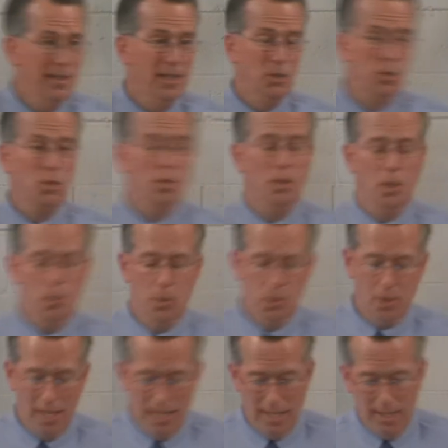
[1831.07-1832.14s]
it certainly
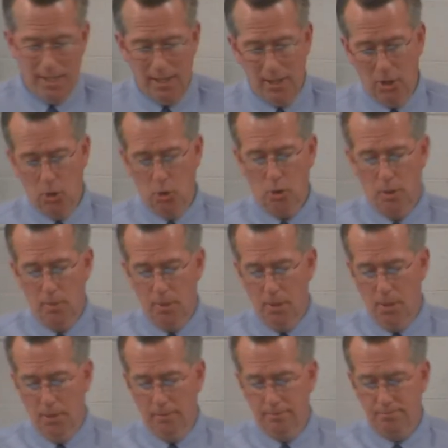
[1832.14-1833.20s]
was a
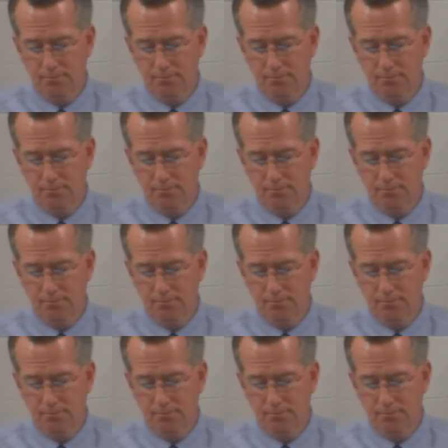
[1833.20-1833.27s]
contributor.